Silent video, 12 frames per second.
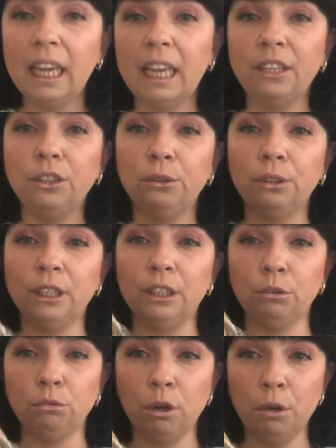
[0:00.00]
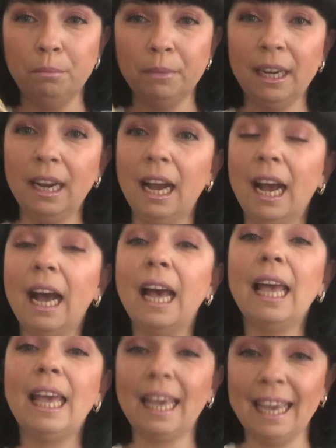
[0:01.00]
and you'll need a rope,
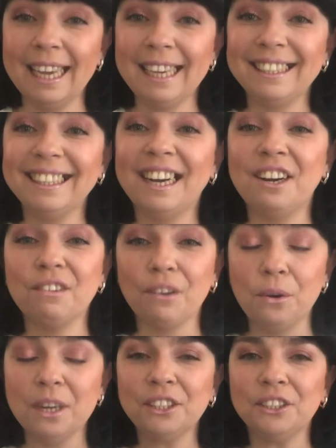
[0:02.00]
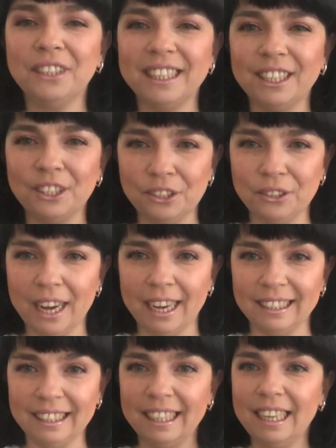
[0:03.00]
and of course you need a glue
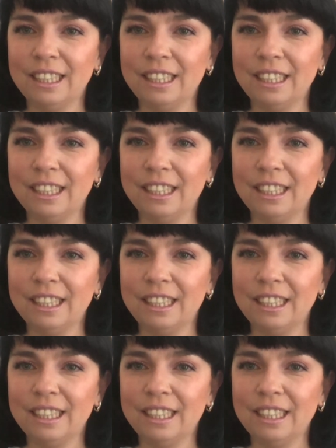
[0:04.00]
gun.